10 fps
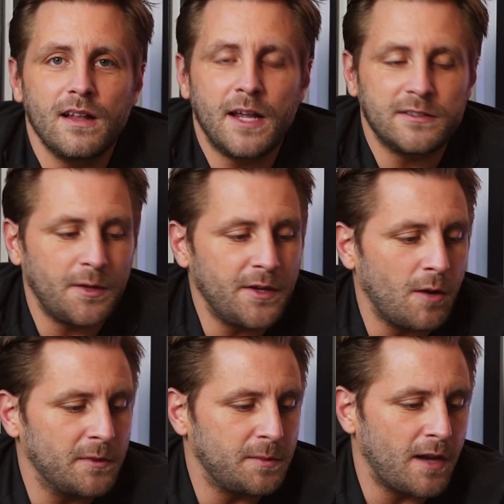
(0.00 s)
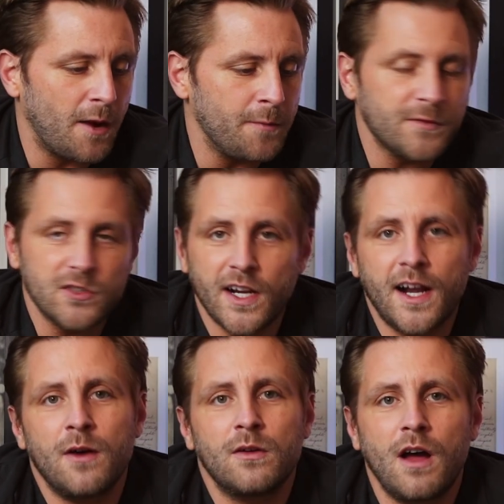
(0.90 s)
let us know in the comments below. Check
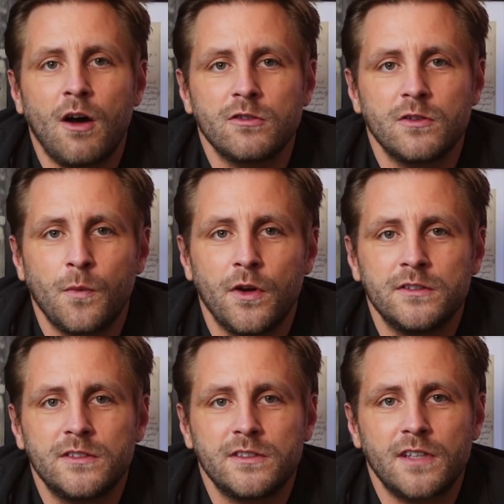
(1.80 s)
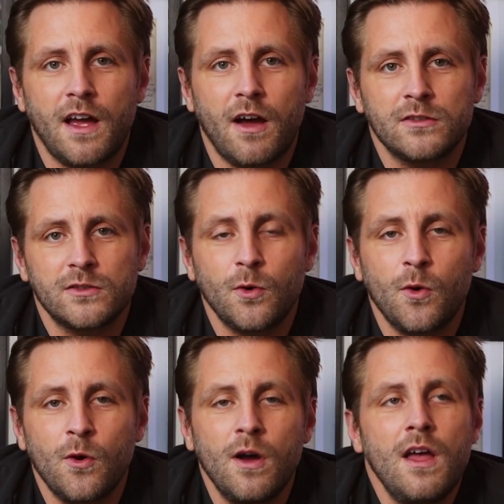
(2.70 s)
out Archer and Woods, our
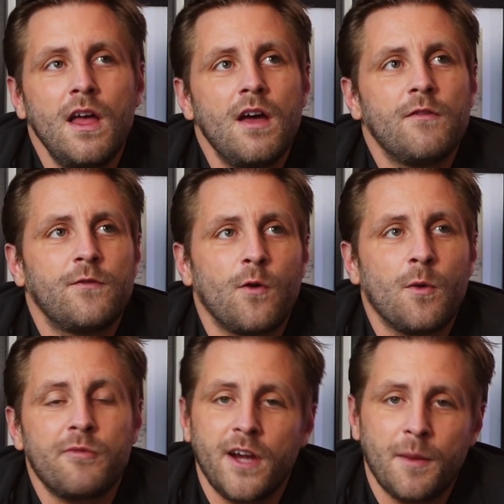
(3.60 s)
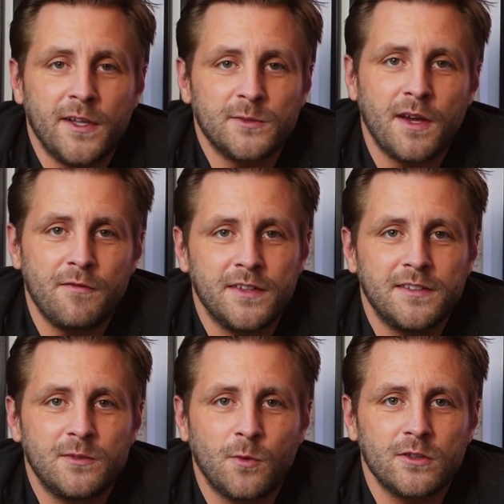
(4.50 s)
store for pre-owned menswear and
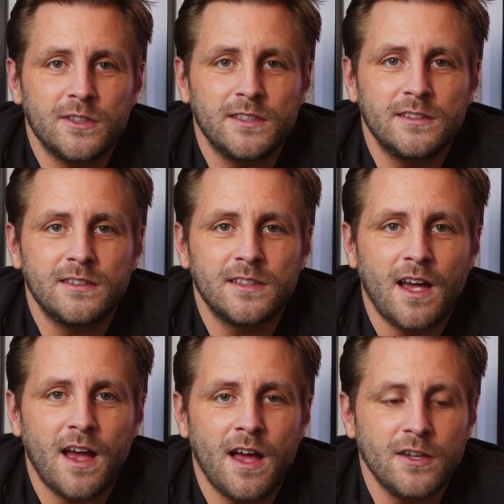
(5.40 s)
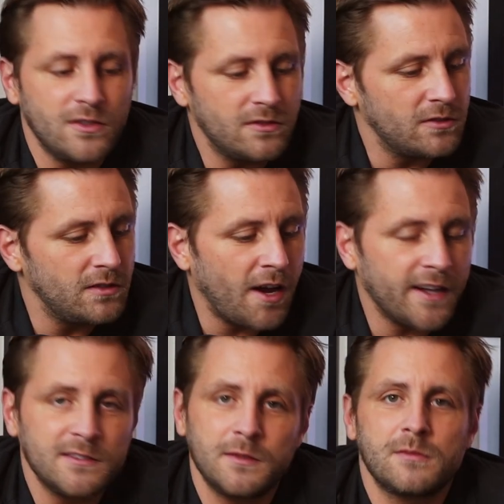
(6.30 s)
vintage watches. Uh,
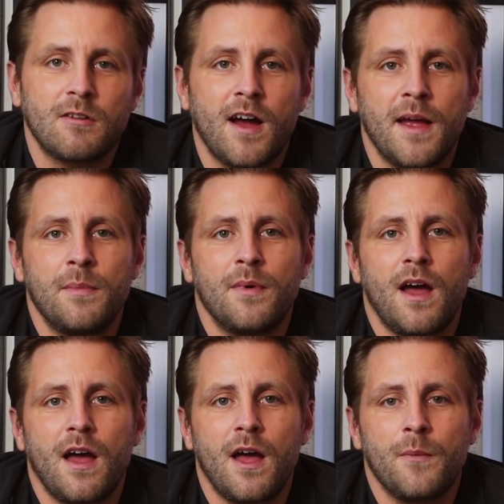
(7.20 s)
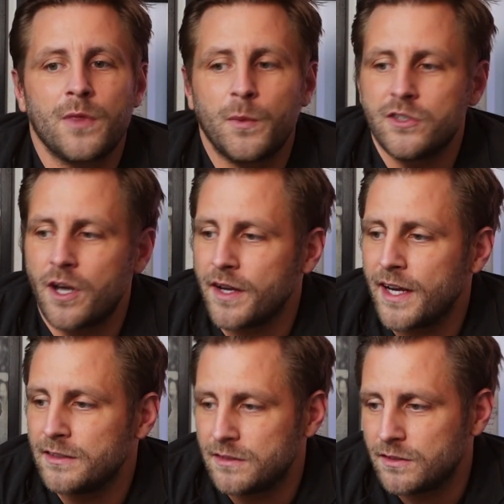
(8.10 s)
like and subscribe. Um, we
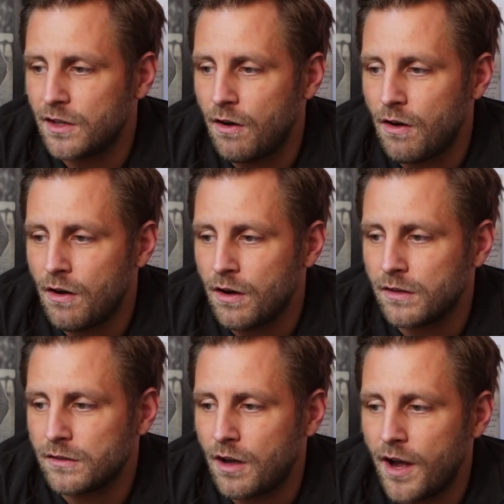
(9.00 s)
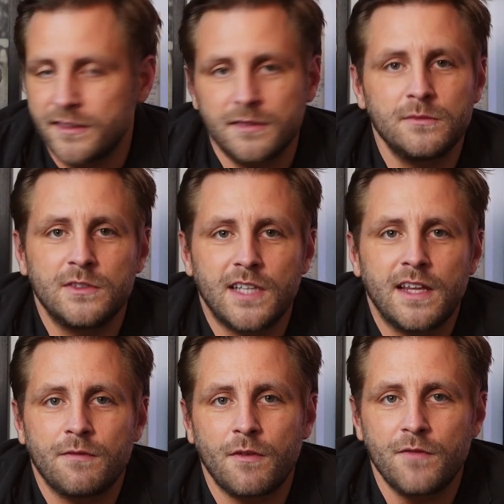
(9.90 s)
showcase our items
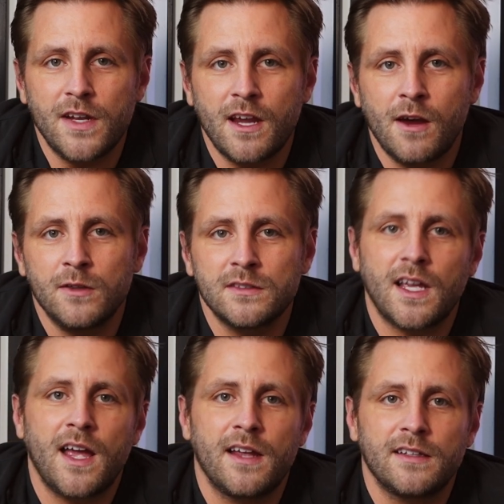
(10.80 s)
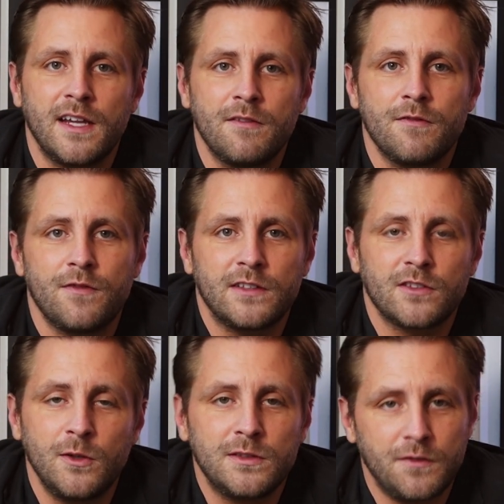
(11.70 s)
in videos and give
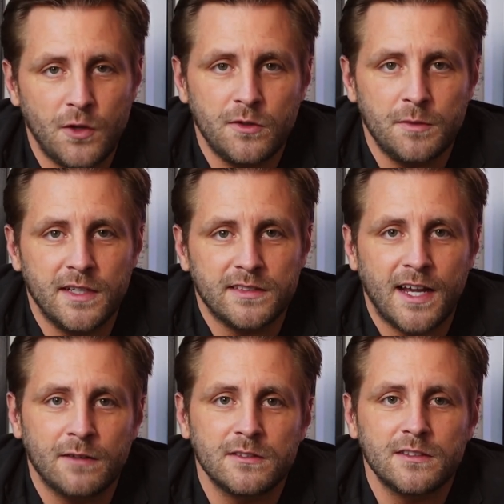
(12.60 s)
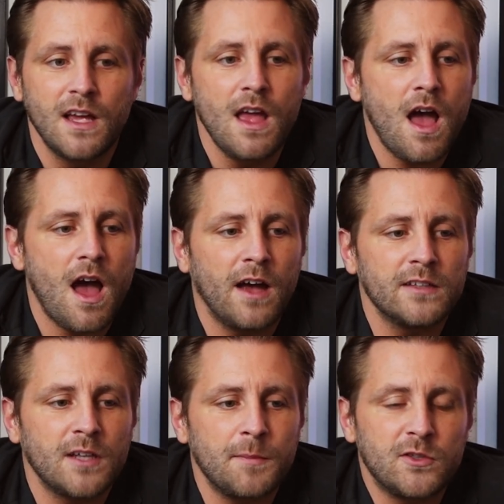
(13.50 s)
exclusive YouTube discounts. Uh,
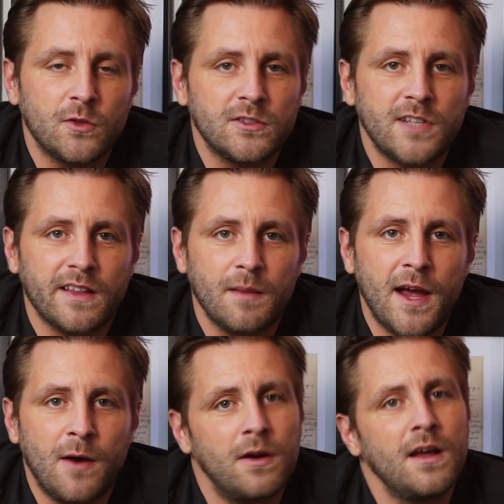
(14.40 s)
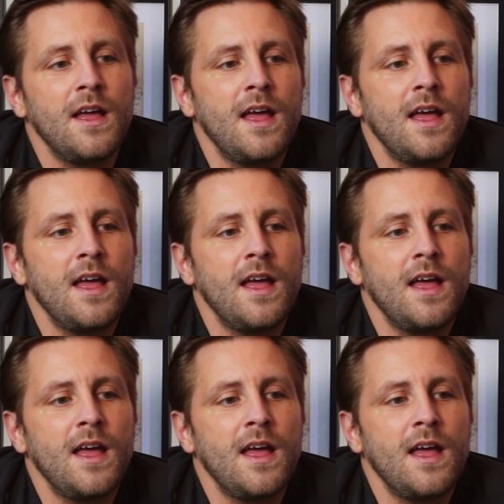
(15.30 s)
so be sure to check them out.